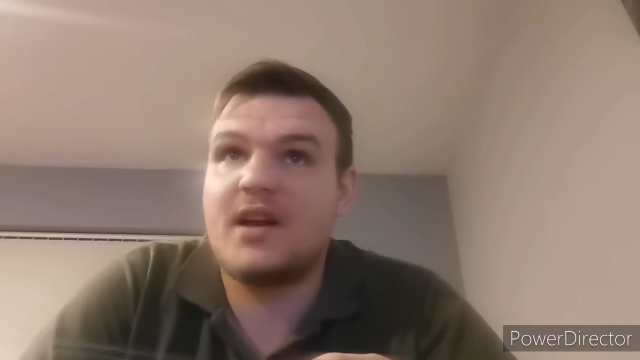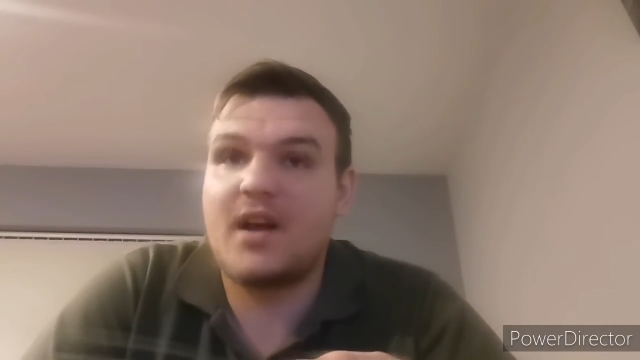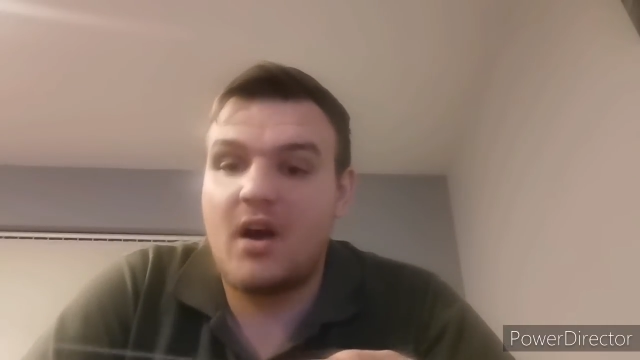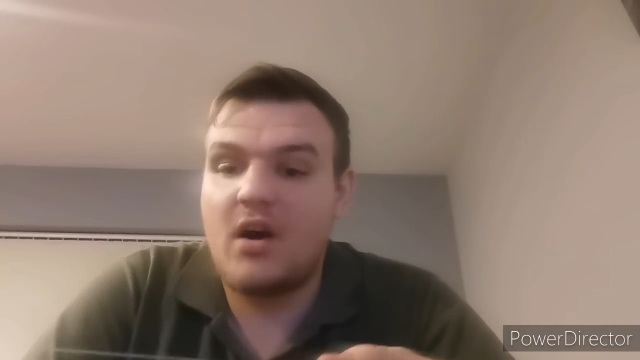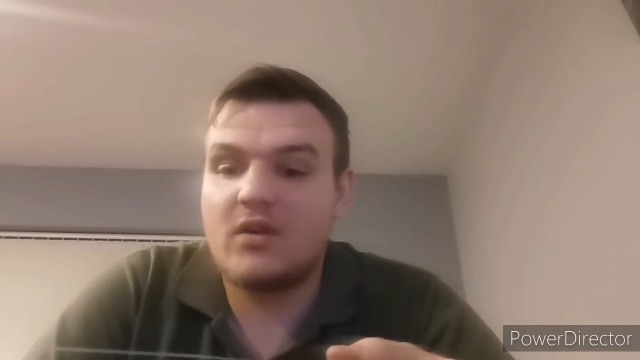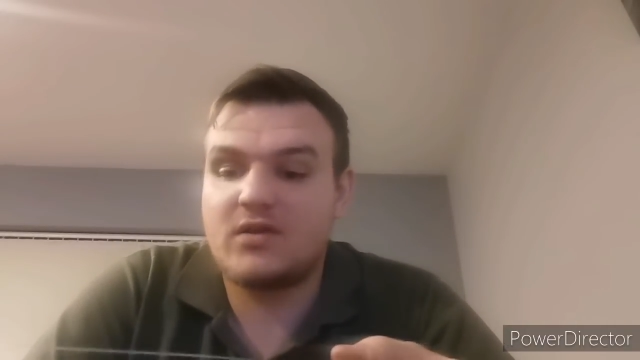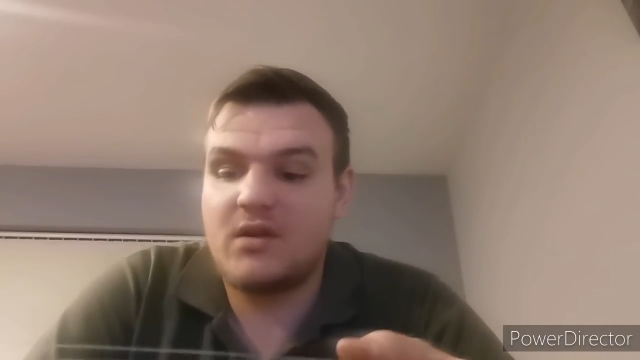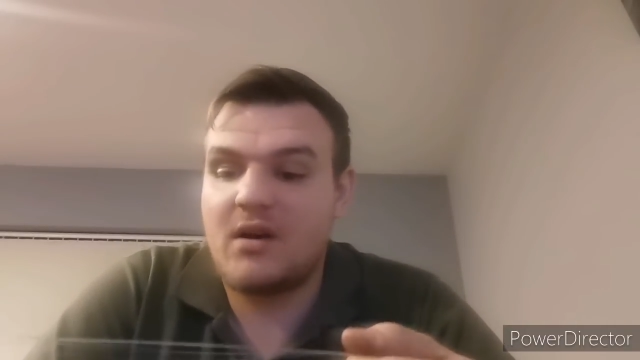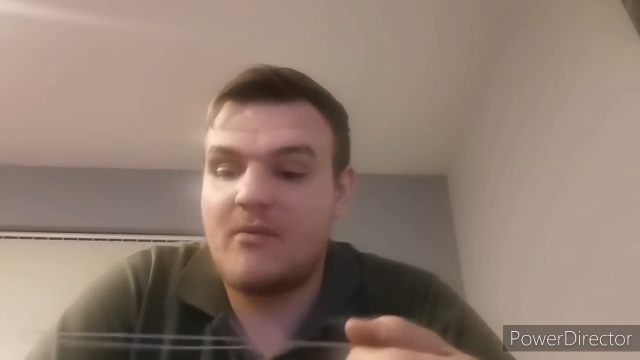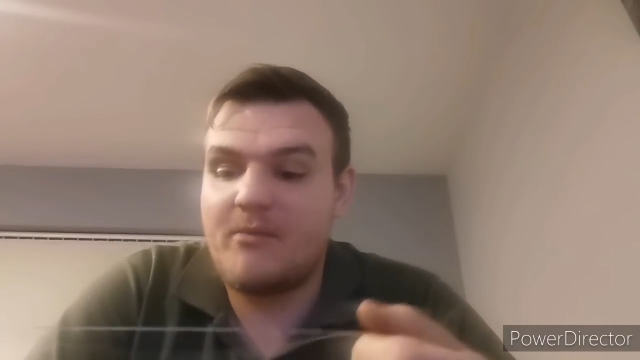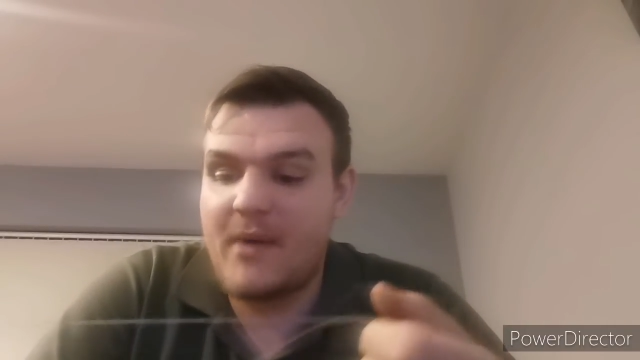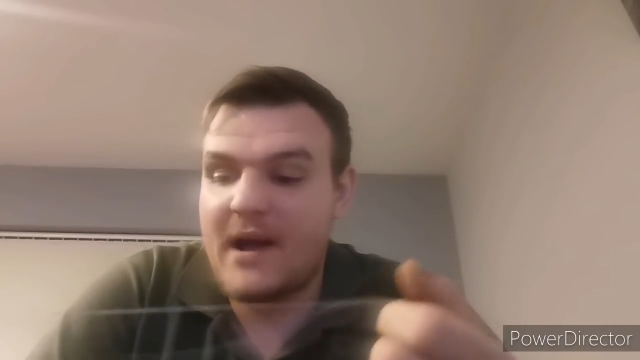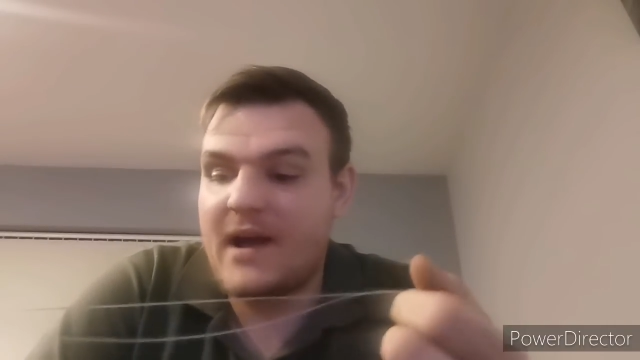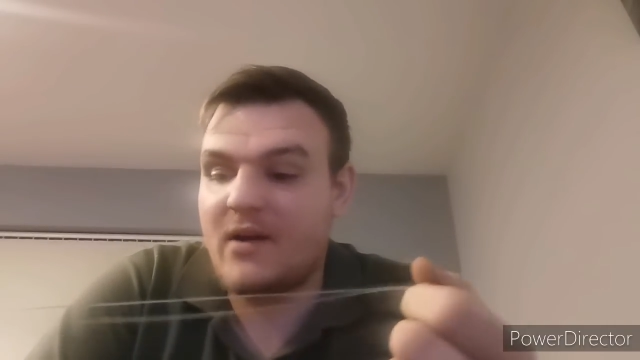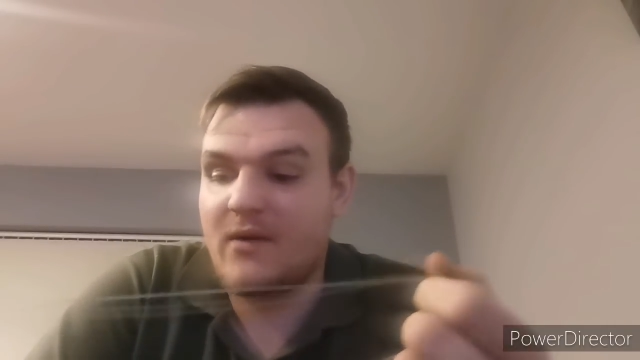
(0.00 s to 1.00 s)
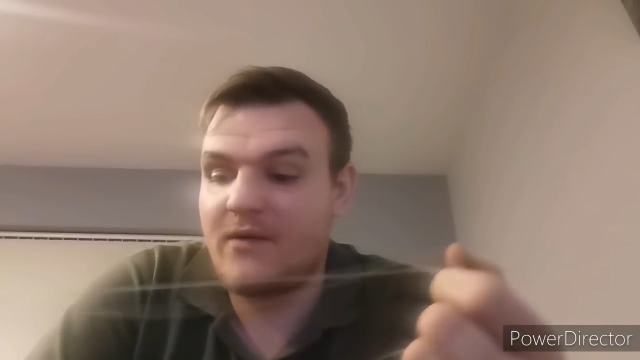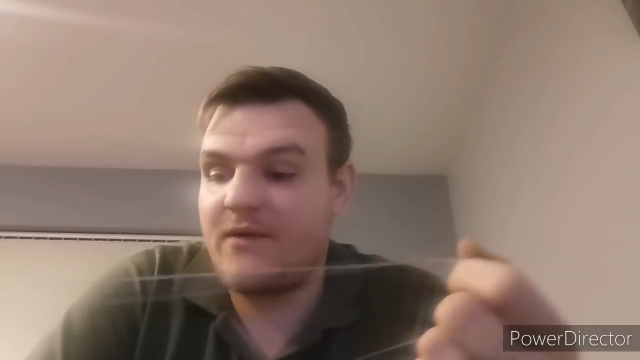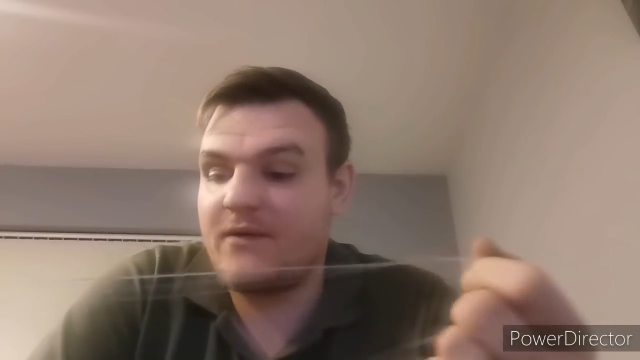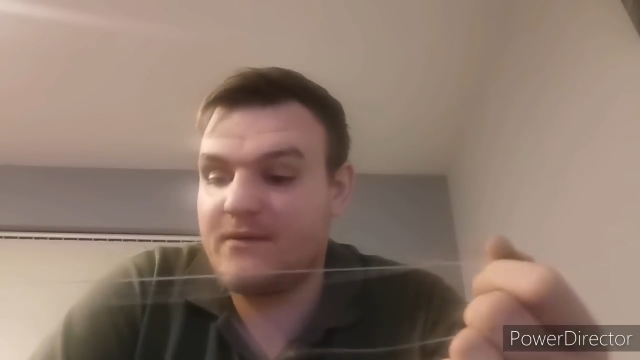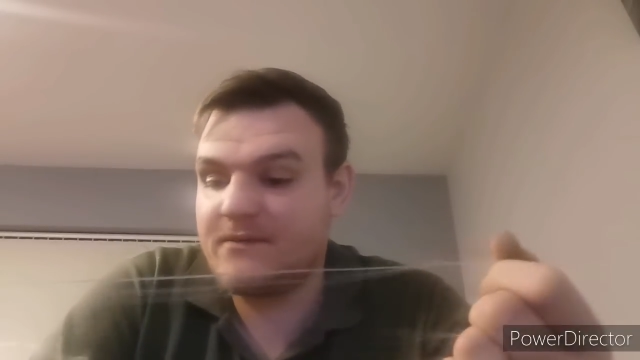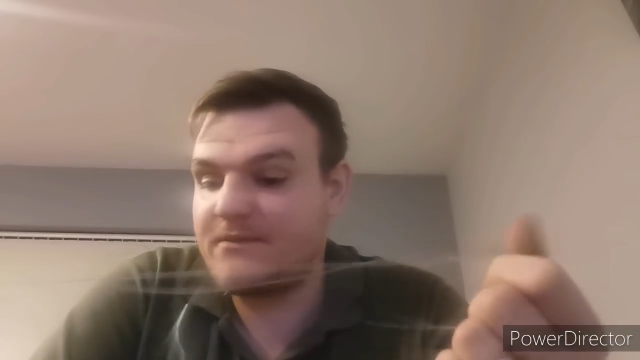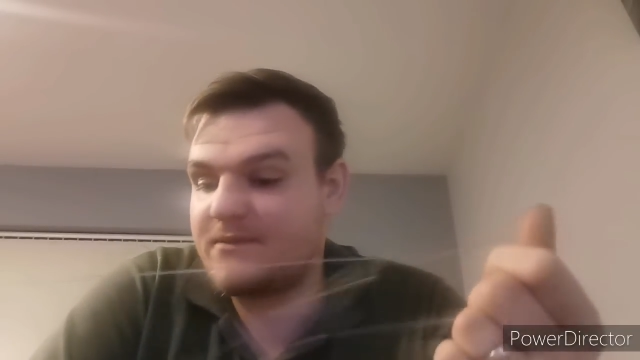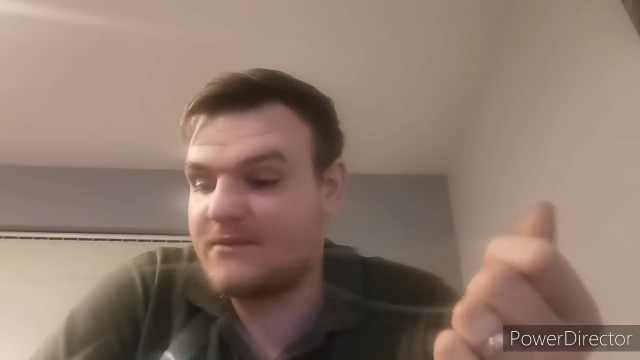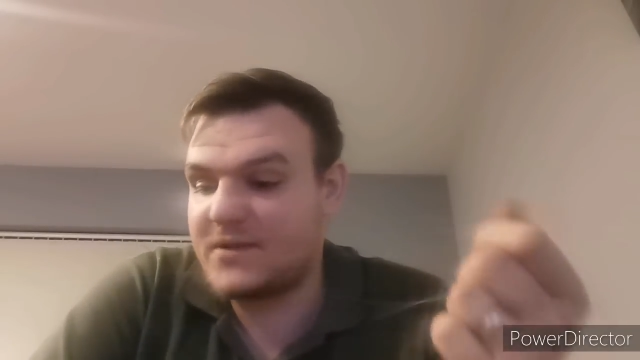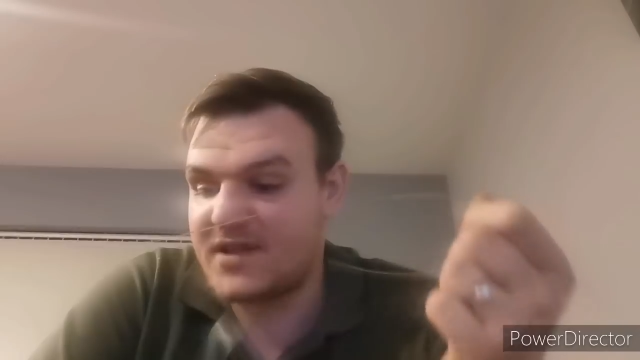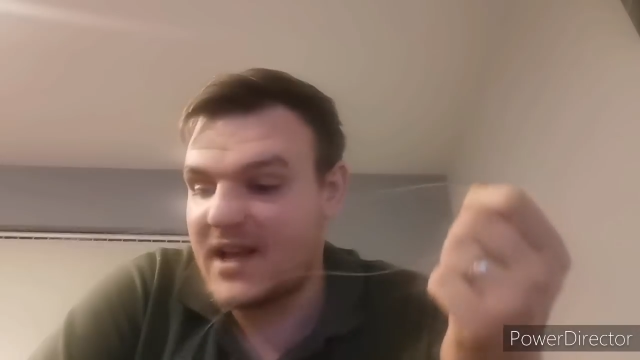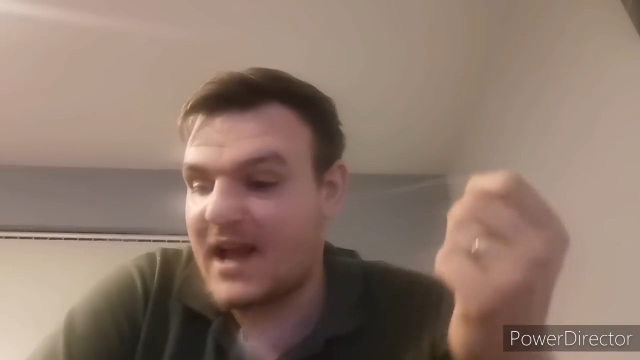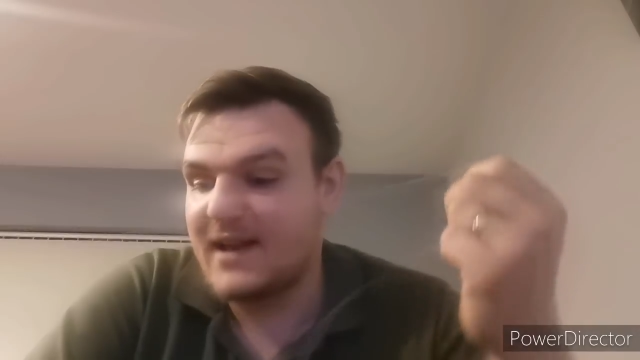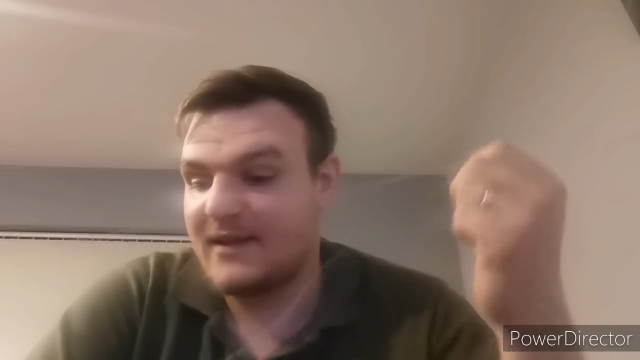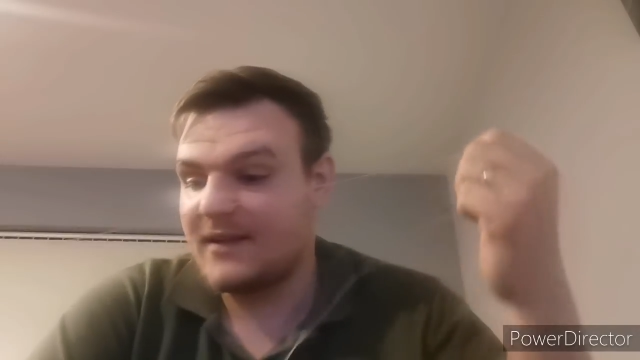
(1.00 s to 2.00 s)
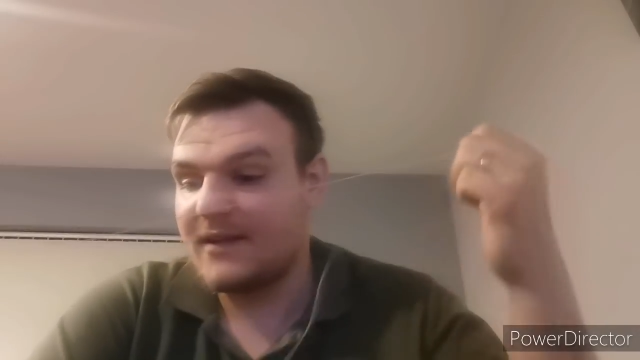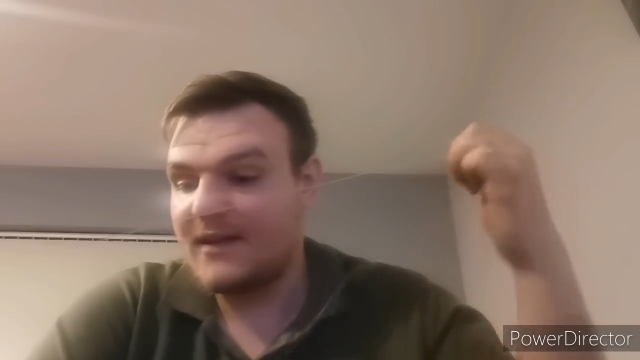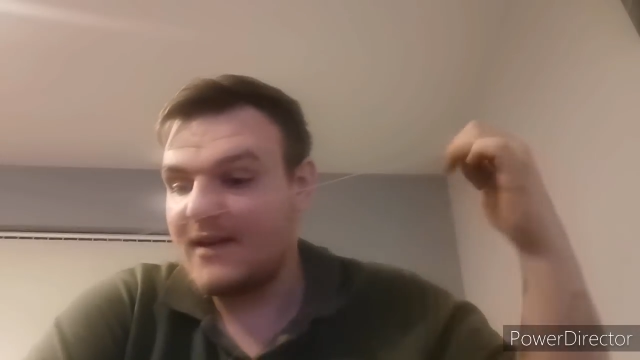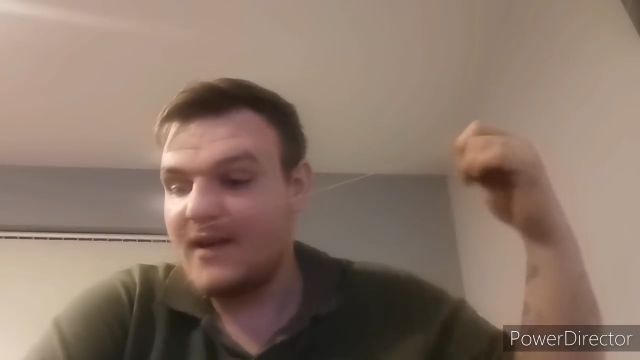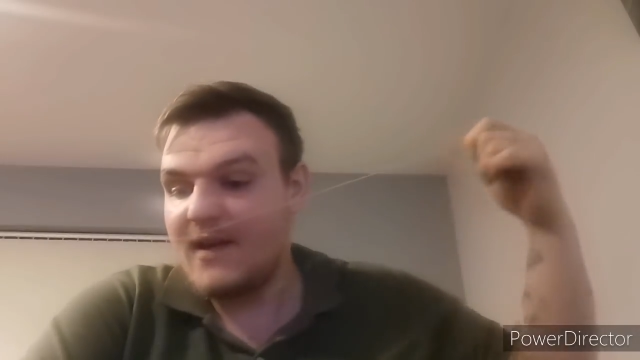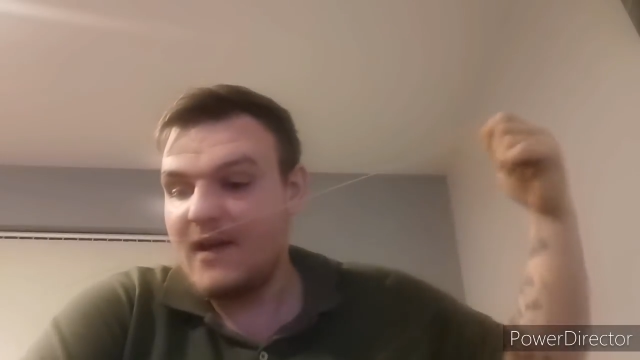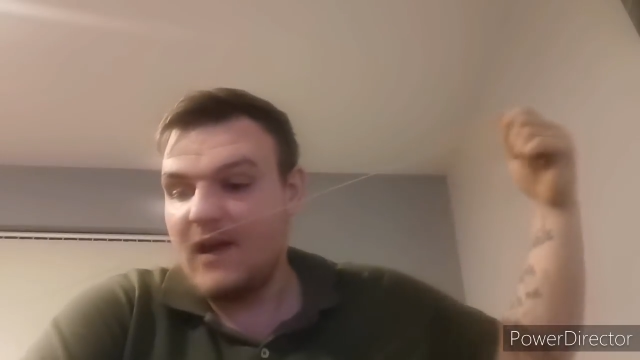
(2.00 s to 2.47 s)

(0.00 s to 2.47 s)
They cast like a bag of sand.